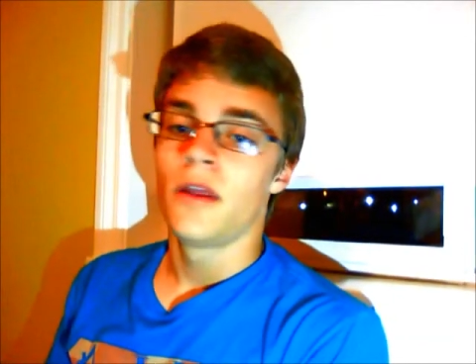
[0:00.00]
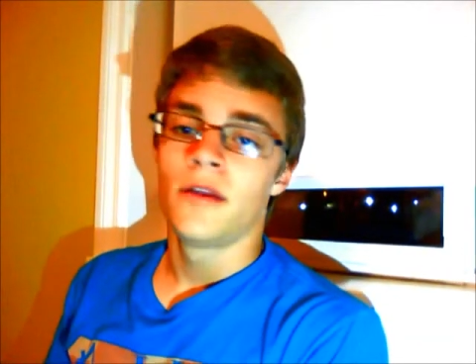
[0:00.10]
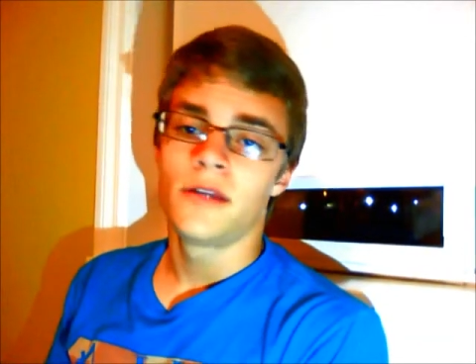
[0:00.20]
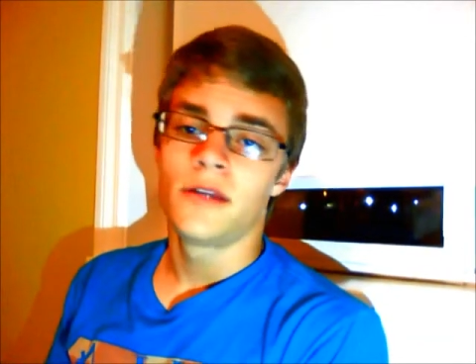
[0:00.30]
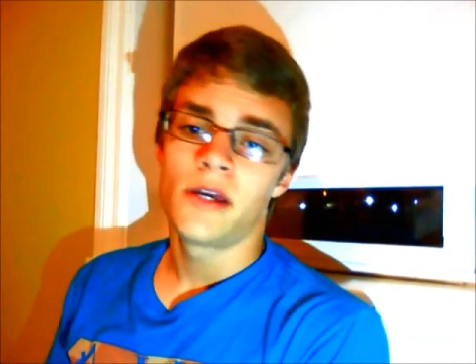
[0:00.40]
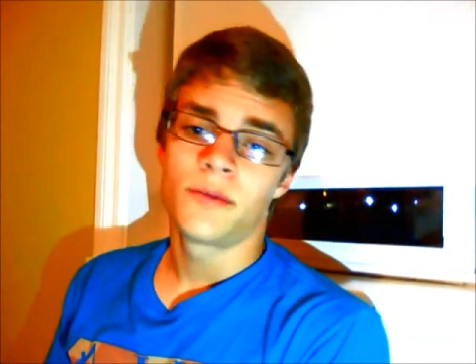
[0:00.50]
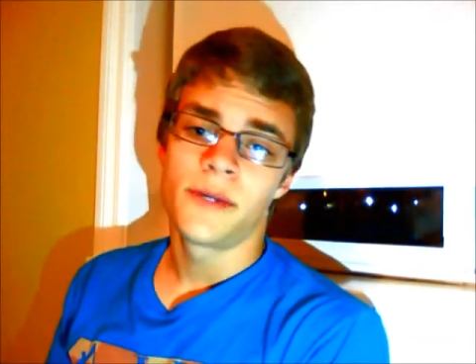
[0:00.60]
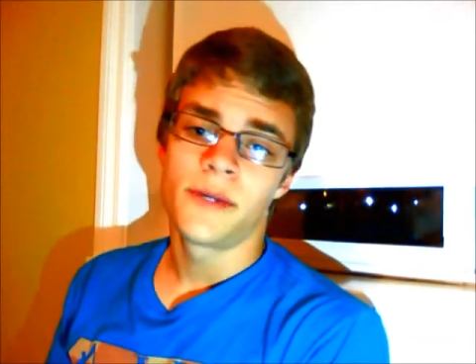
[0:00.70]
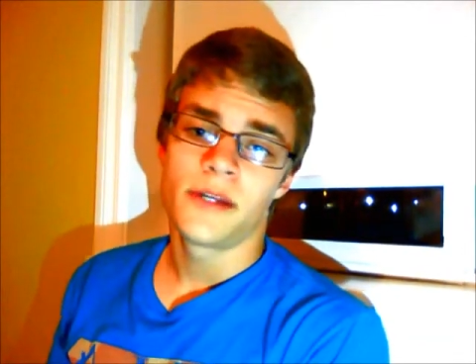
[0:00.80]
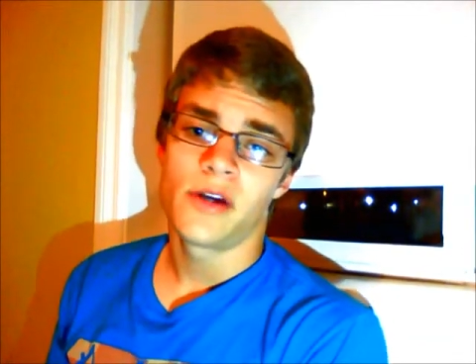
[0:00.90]
yeah,
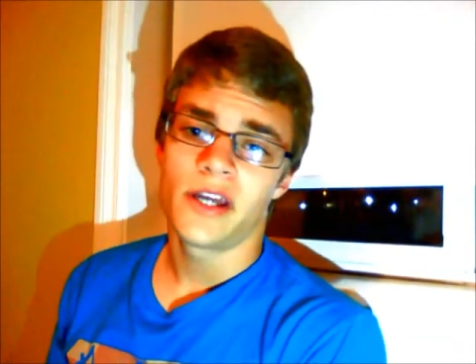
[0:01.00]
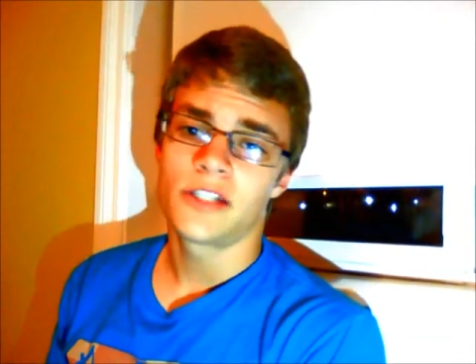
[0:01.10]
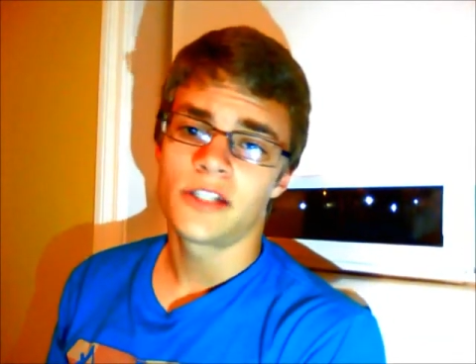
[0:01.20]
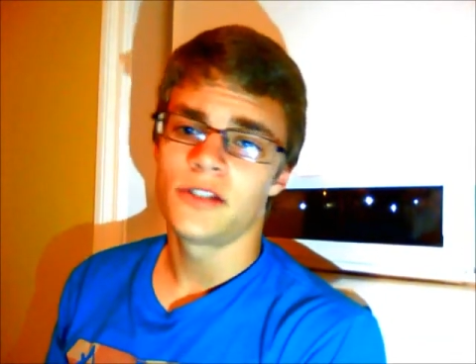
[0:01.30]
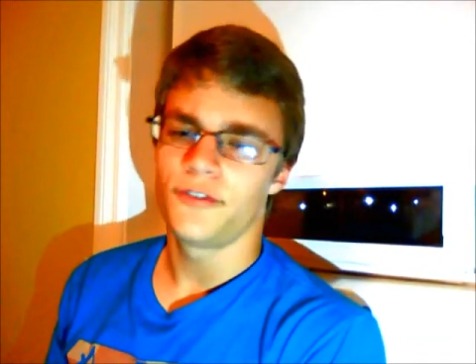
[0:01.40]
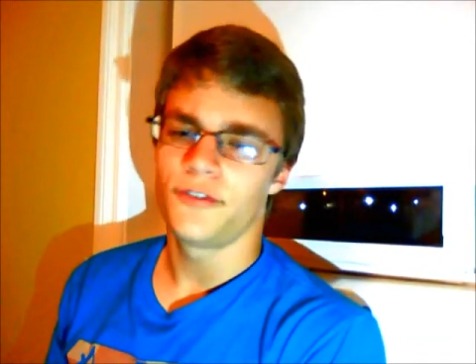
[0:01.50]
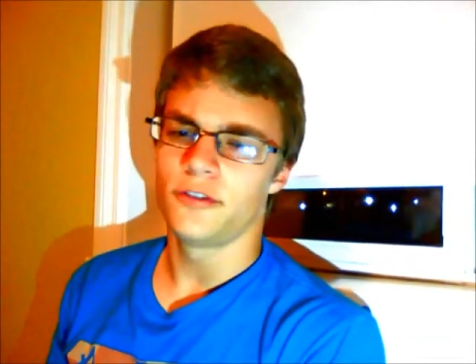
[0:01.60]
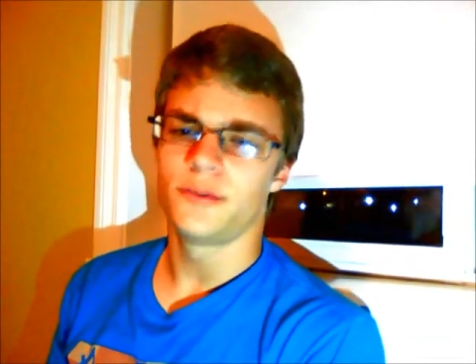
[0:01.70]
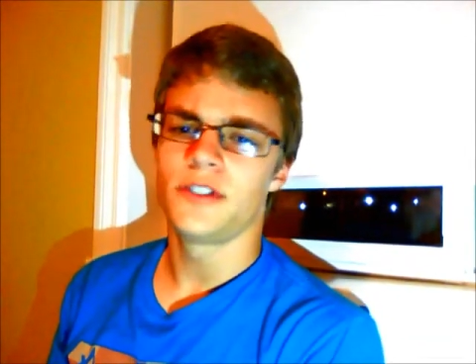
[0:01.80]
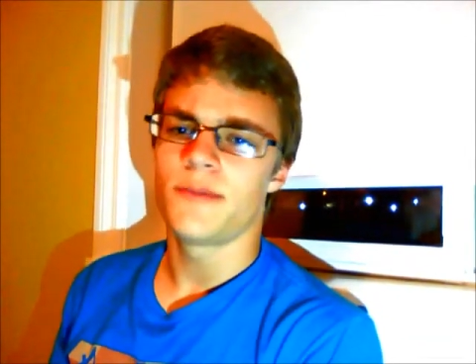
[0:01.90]
right now I actually
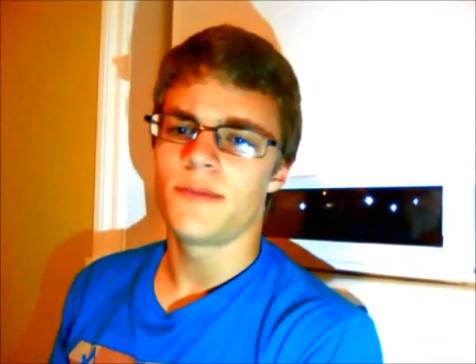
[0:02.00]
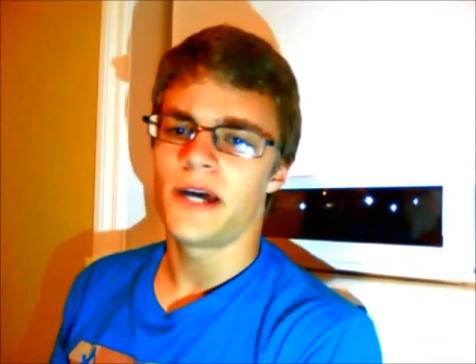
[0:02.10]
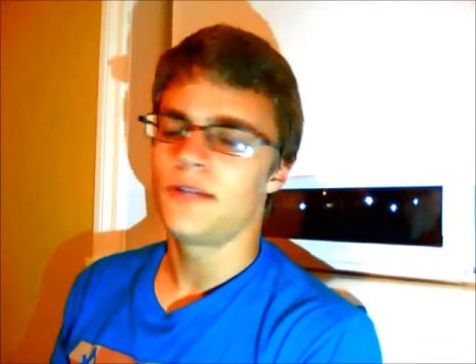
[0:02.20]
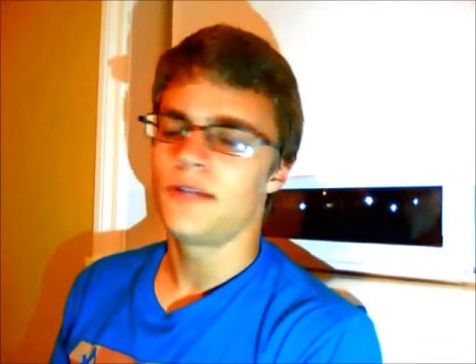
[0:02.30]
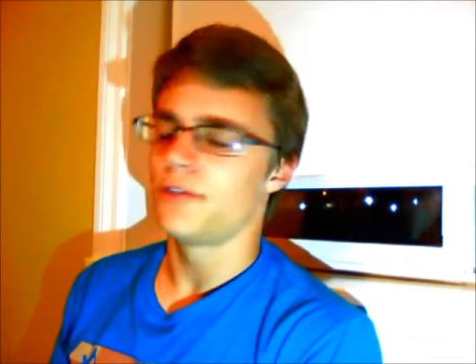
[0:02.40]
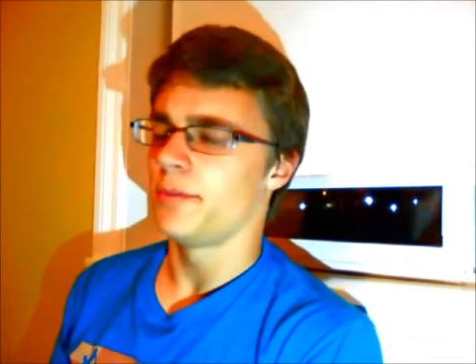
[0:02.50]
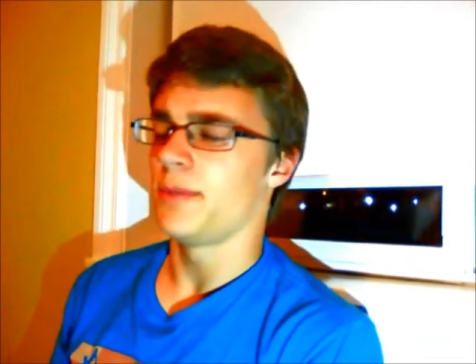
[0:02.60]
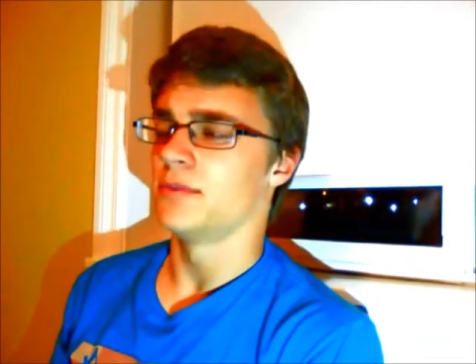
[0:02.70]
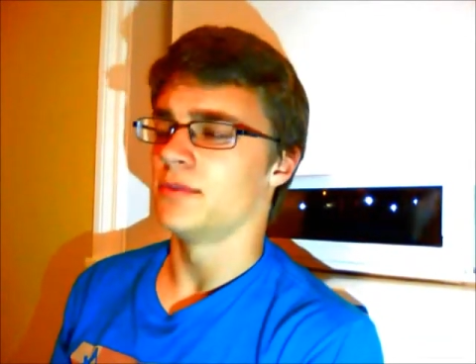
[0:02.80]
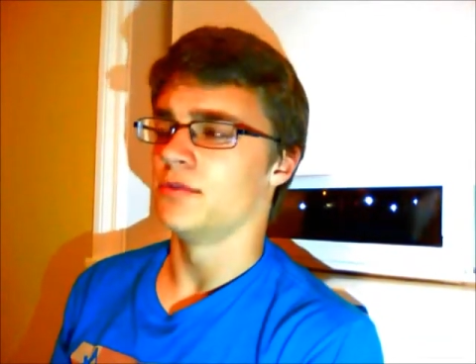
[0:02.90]
feel really bad for the
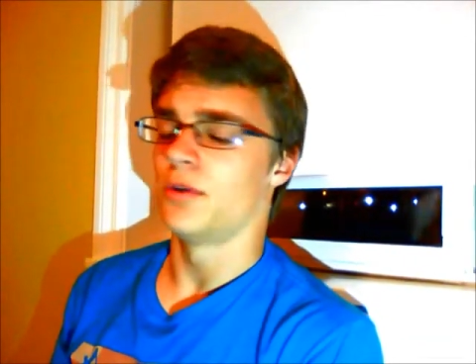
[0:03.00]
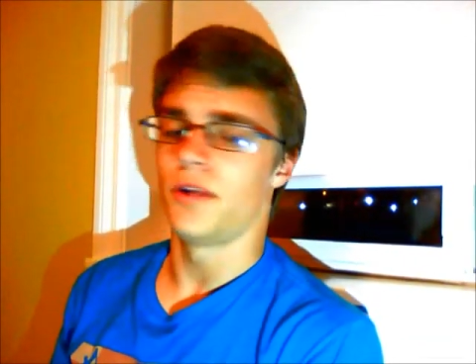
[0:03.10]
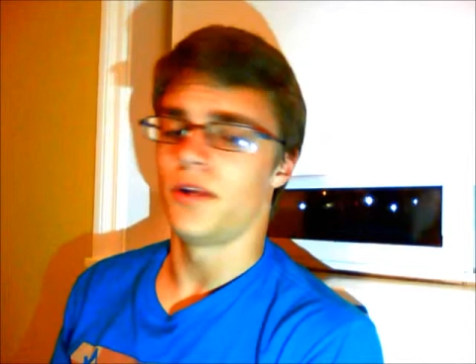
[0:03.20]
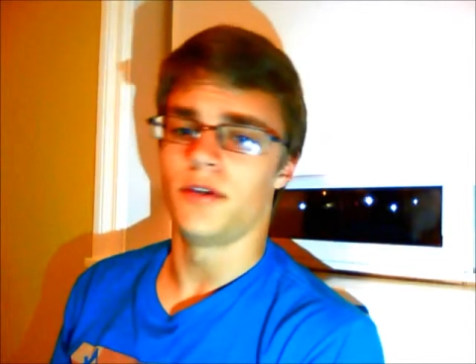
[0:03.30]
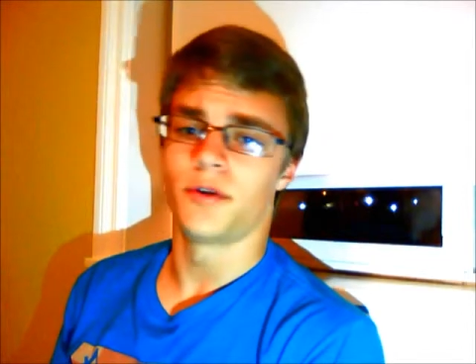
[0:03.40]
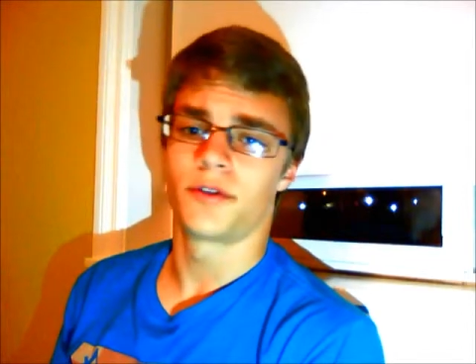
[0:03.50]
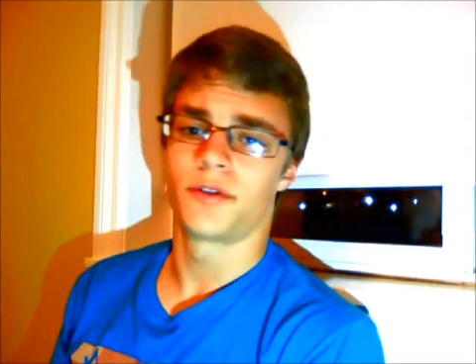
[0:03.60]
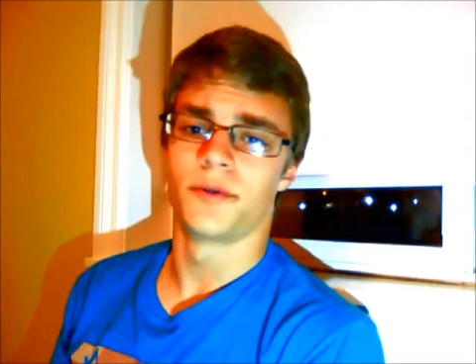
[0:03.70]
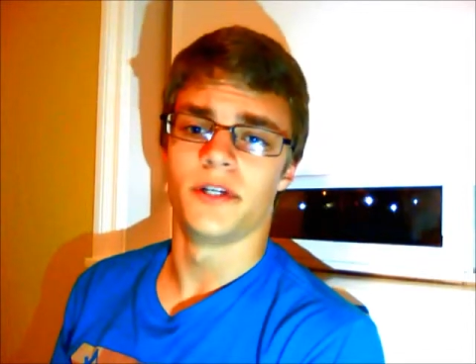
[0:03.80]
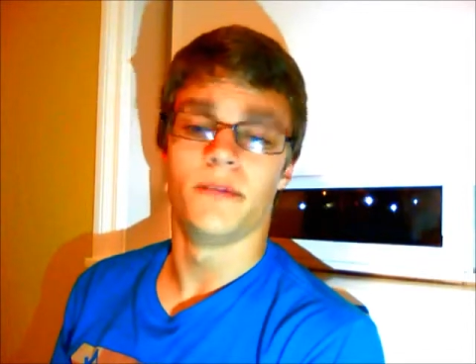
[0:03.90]
people of in North
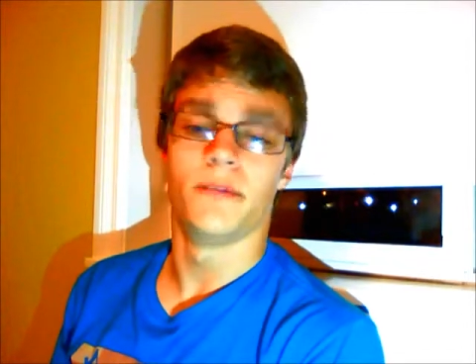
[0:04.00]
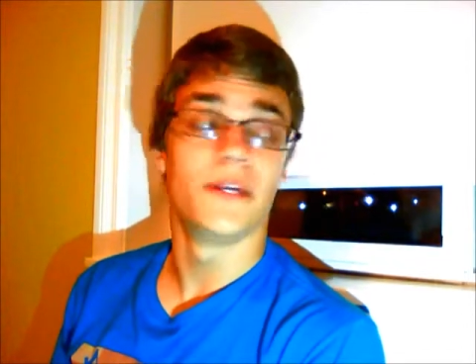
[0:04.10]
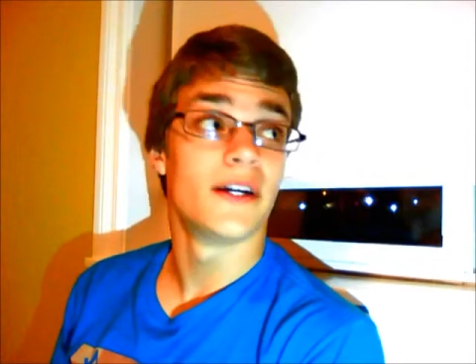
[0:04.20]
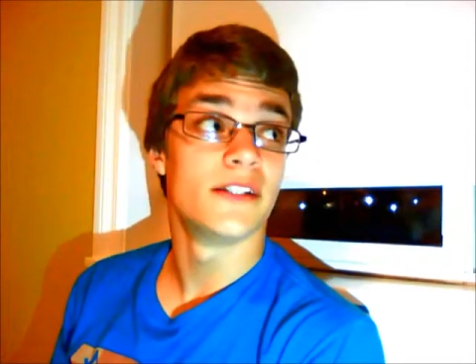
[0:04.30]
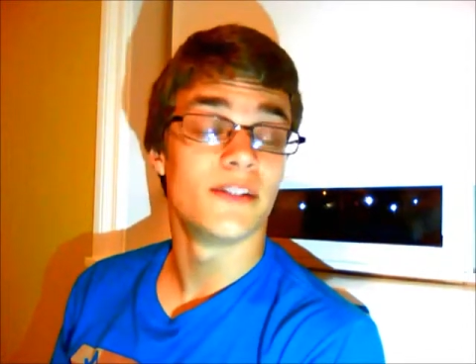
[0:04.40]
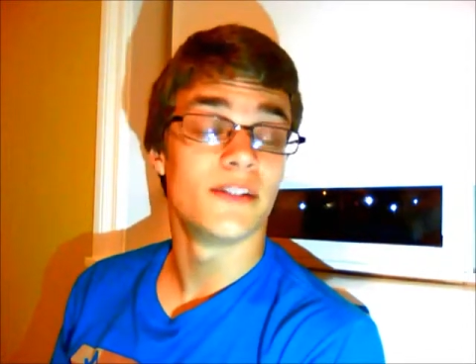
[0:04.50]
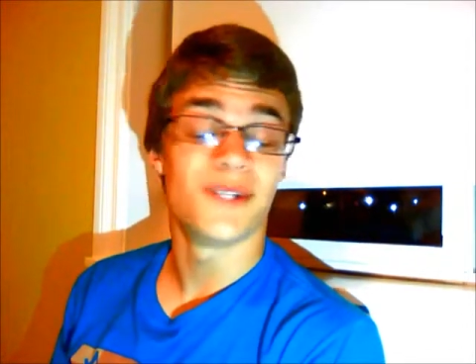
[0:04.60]
Korea. Because,